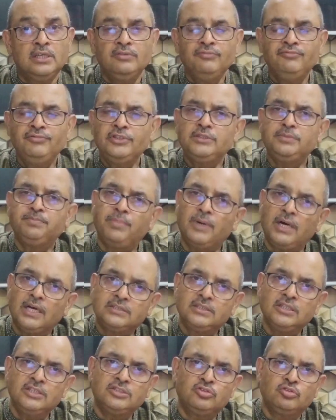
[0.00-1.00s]
which
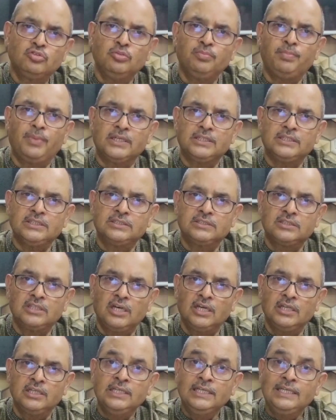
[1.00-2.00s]
passes through
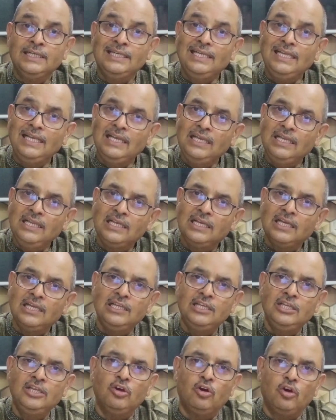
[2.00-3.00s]
Pakistan
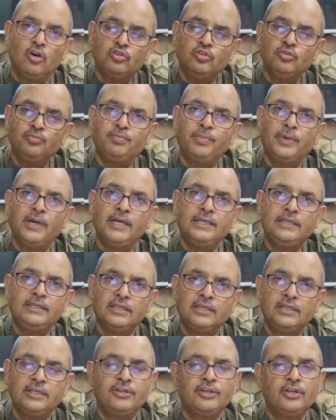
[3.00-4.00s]
illegally occupied
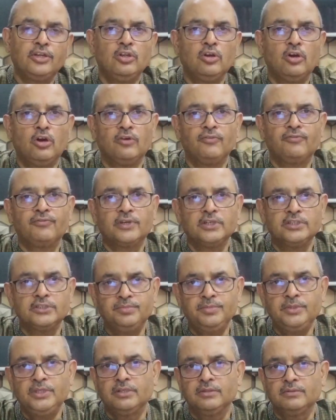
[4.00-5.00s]
territory of
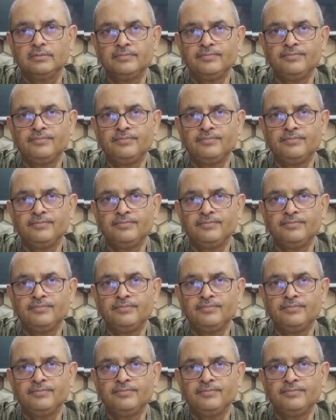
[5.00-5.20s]
Kashmir.